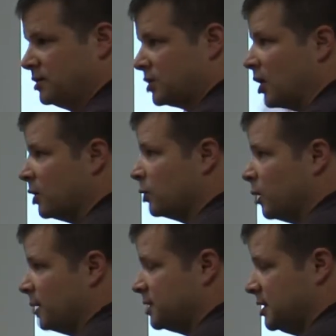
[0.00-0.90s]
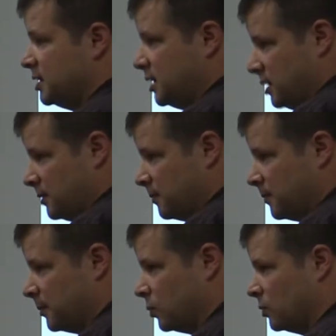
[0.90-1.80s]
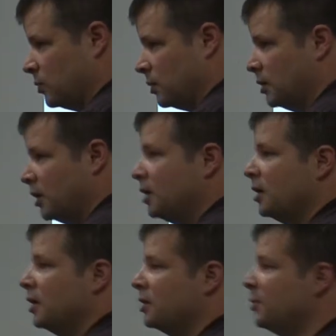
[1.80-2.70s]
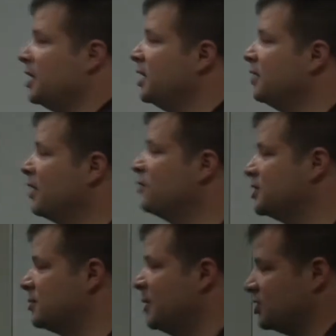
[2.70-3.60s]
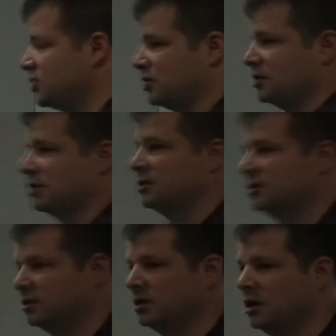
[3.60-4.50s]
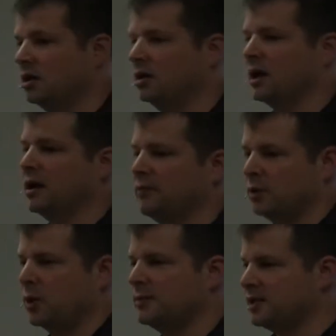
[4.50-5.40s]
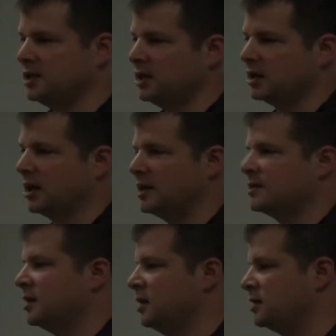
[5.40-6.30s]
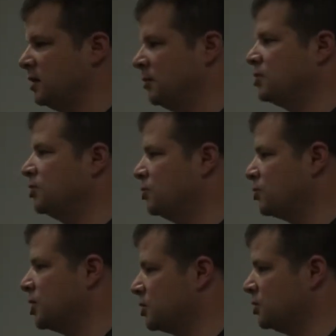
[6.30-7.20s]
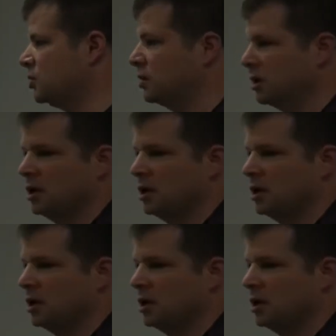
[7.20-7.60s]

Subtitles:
starting with WebCT. The beginning of every semester. Oh, I have a WebCT class, I need to get my students registered.